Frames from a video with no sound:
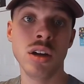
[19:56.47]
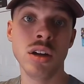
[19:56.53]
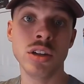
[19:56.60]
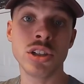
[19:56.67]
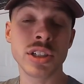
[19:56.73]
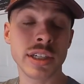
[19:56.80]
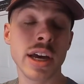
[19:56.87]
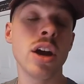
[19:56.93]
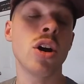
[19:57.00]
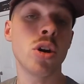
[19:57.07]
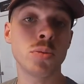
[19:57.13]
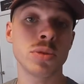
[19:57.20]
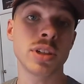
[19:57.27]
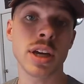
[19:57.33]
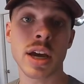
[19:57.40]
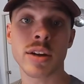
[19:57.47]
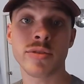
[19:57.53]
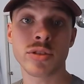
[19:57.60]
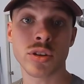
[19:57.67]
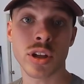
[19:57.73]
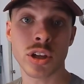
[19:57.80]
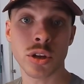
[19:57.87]
just get home safe
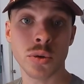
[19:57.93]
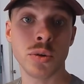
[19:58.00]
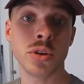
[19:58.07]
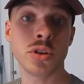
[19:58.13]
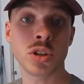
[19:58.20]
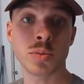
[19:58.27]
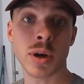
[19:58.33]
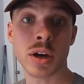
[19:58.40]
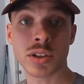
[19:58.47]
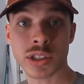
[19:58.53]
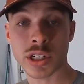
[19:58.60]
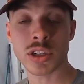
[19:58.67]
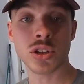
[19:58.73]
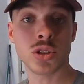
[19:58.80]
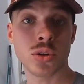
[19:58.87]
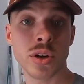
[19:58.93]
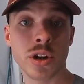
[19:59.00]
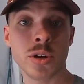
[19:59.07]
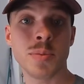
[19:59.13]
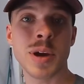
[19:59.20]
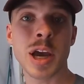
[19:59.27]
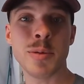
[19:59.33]
so that you and your spouse can enjoy
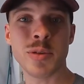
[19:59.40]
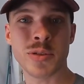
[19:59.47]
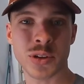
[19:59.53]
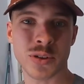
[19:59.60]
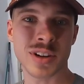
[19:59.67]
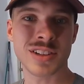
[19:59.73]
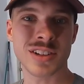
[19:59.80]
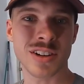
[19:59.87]
your baby for the rest of